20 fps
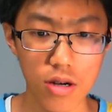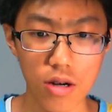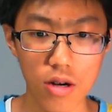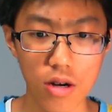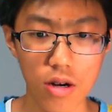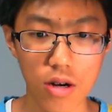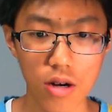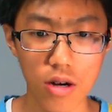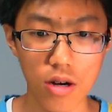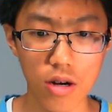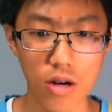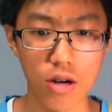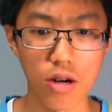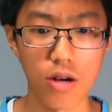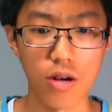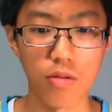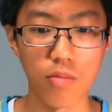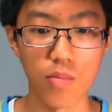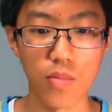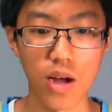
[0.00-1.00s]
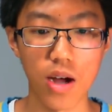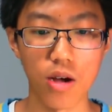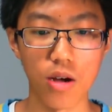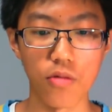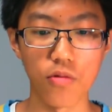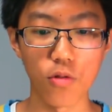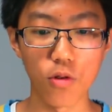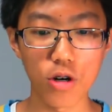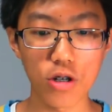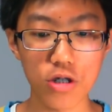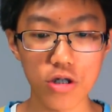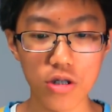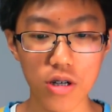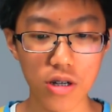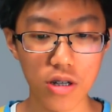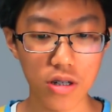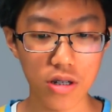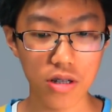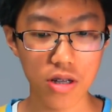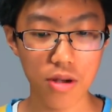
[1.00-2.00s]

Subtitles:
Now, unfortunately,